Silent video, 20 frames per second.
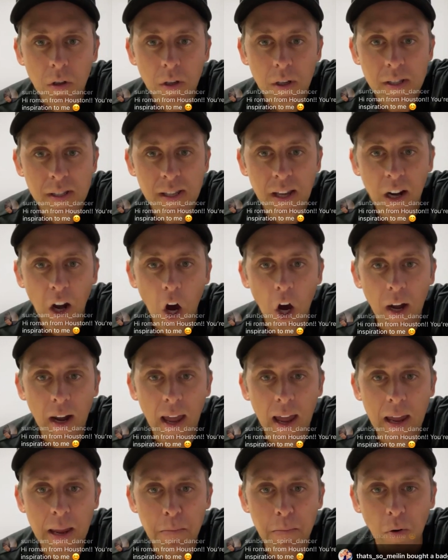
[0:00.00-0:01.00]
it said
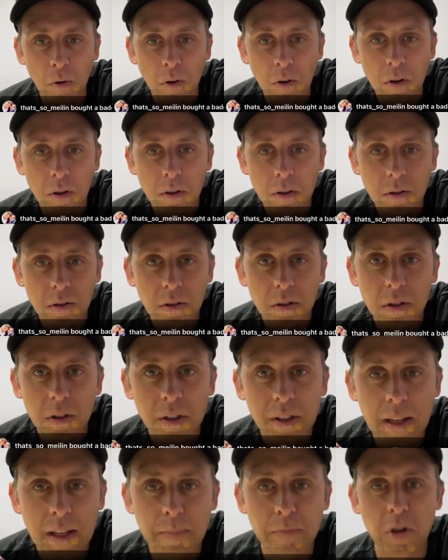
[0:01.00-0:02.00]
unable.
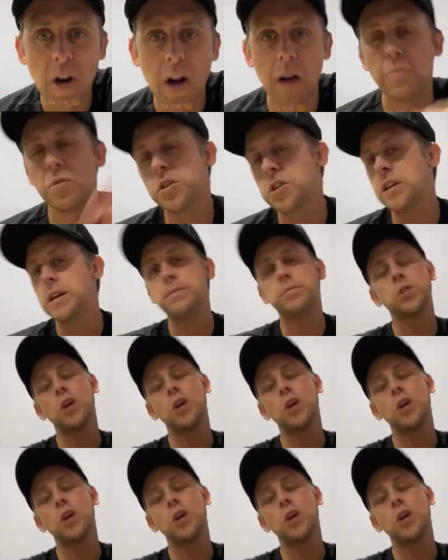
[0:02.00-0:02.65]
Let's keep trying. We'll just keep